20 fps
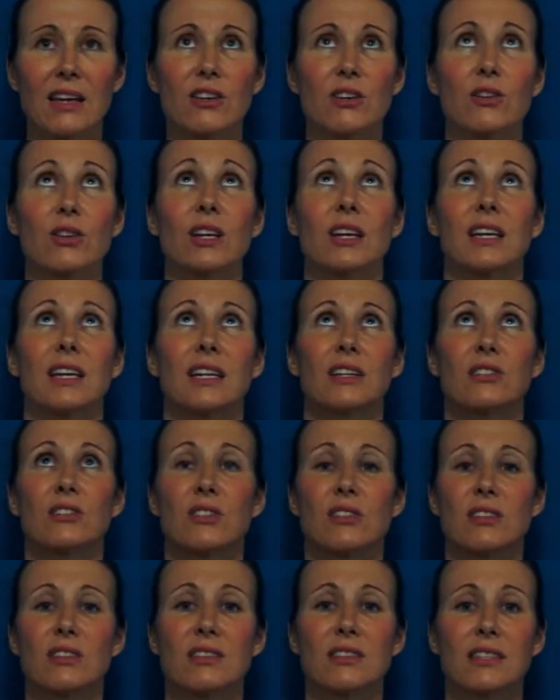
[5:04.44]
you connect to
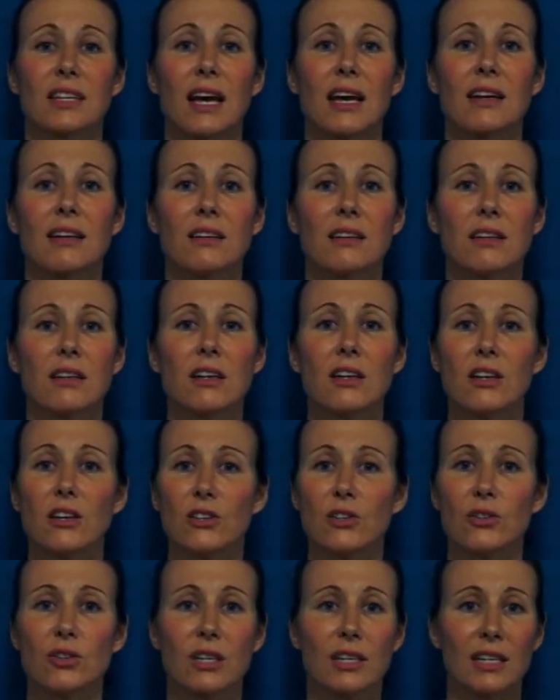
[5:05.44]
the sun,
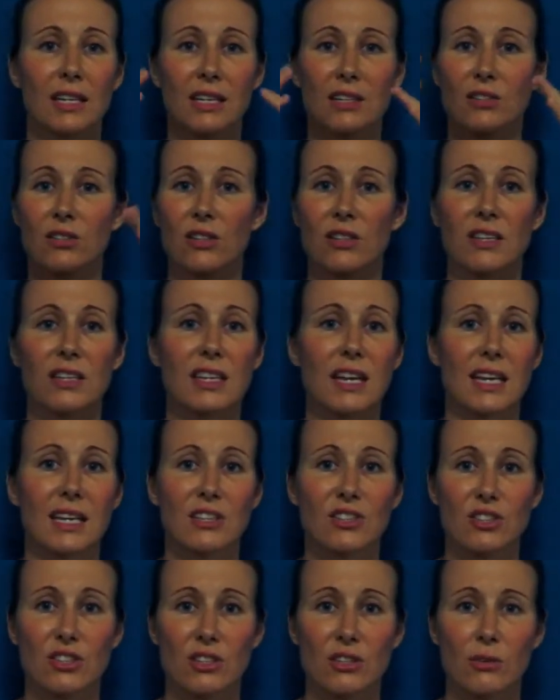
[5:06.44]
you connect to the
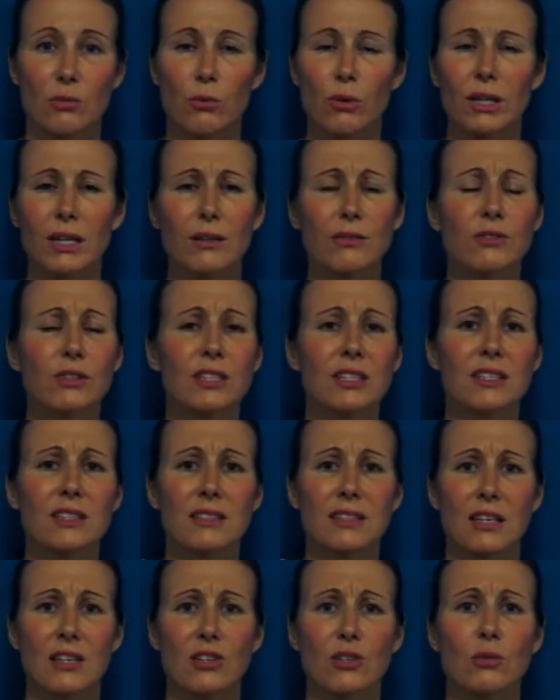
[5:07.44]
nature. Whatever it is
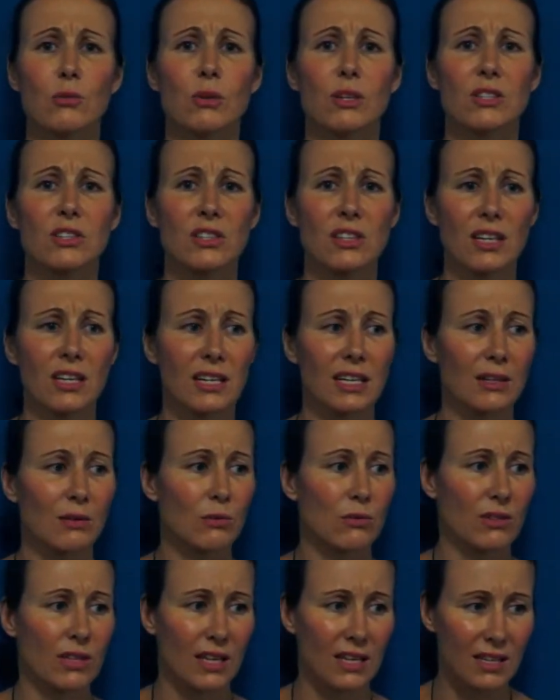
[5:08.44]
that you want to connect
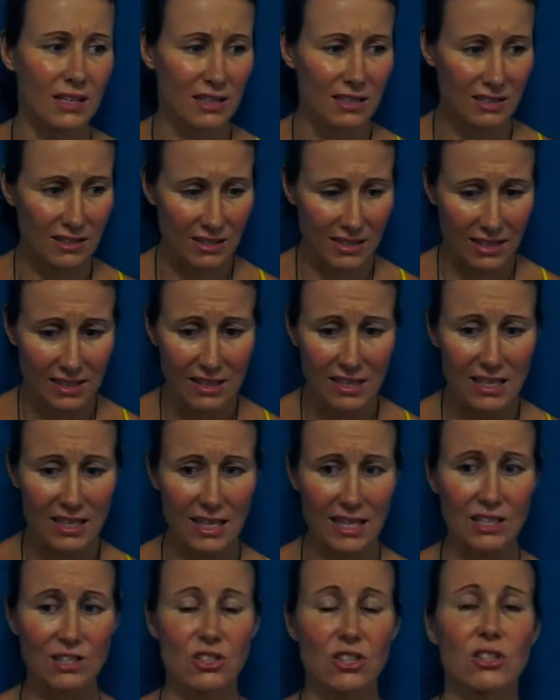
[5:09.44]
with that is in the
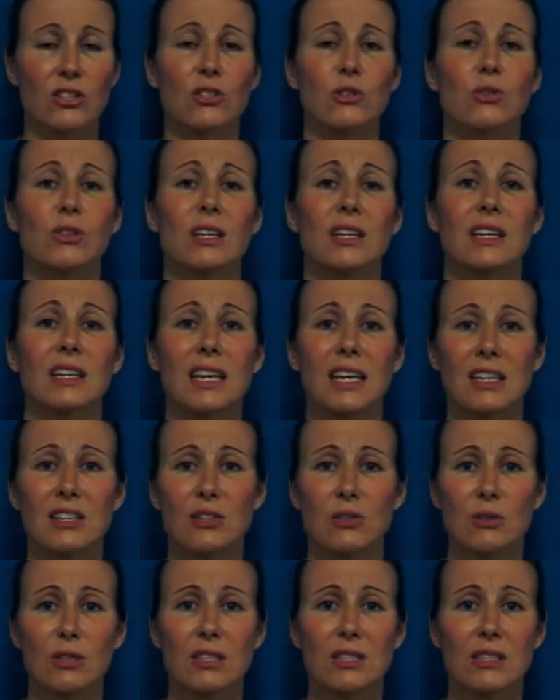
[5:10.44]
nature, you connect
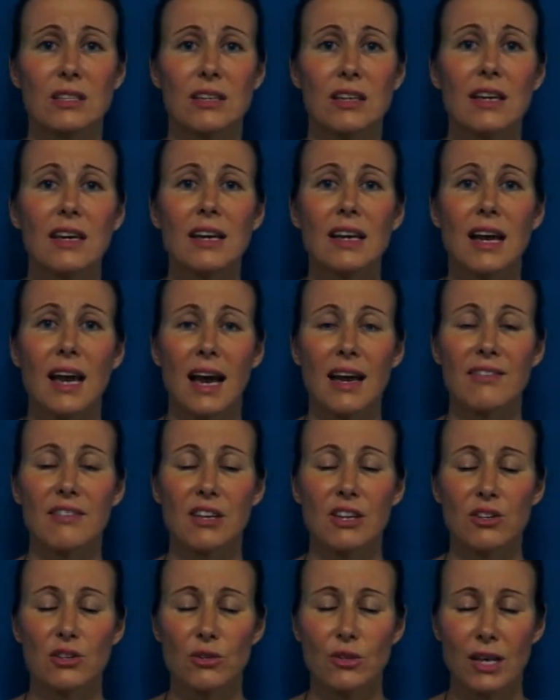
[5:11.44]
to it, and
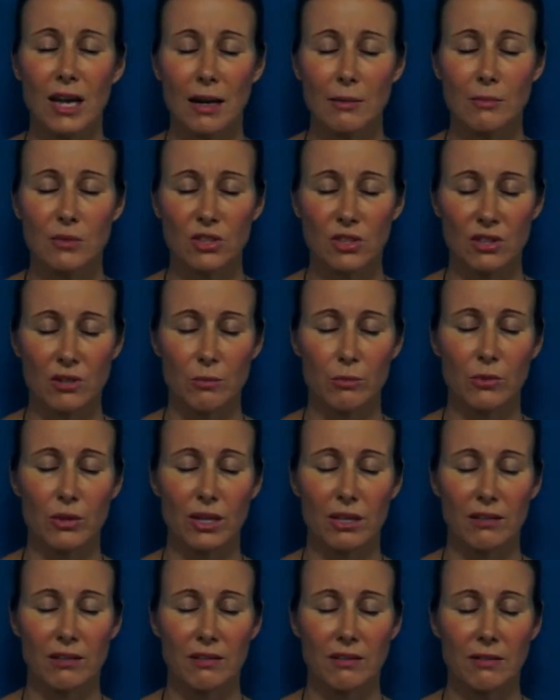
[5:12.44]
then you come to the
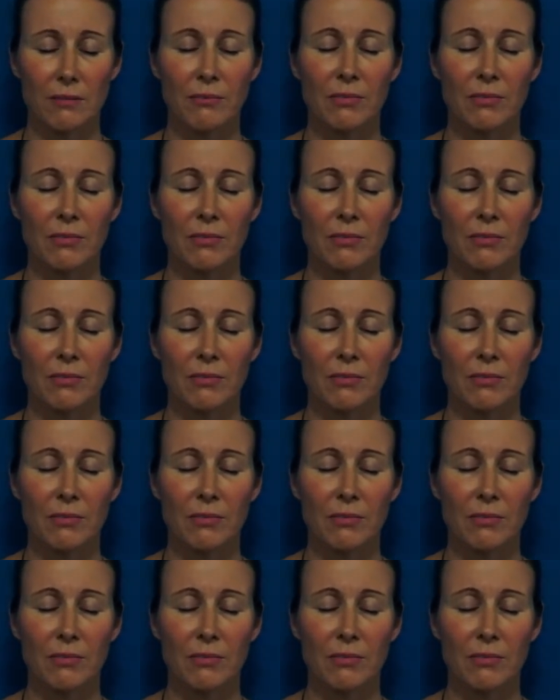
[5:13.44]
breath.